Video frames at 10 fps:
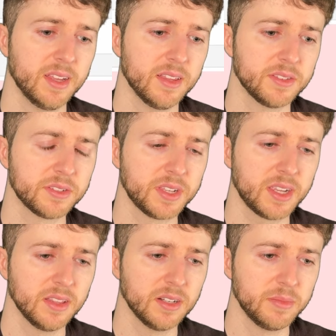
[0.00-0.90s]
This will take
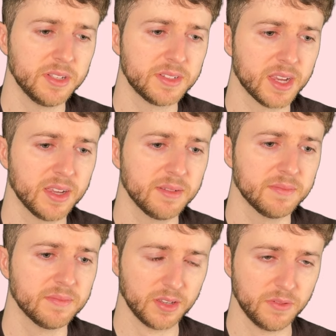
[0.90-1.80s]
a little bit of
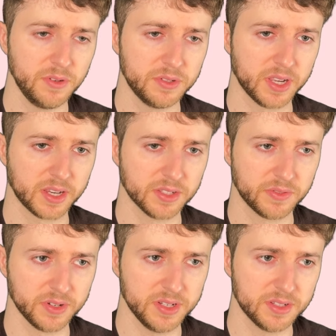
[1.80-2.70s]
time, a few seconds
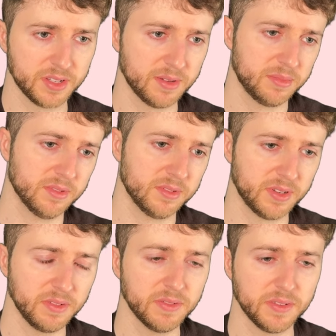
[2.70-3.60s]
for each sample,
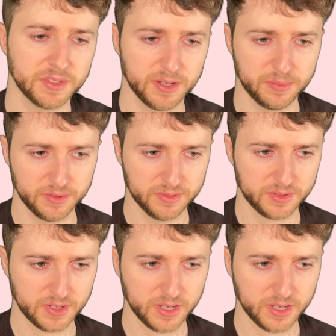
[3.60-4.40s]
75 samples.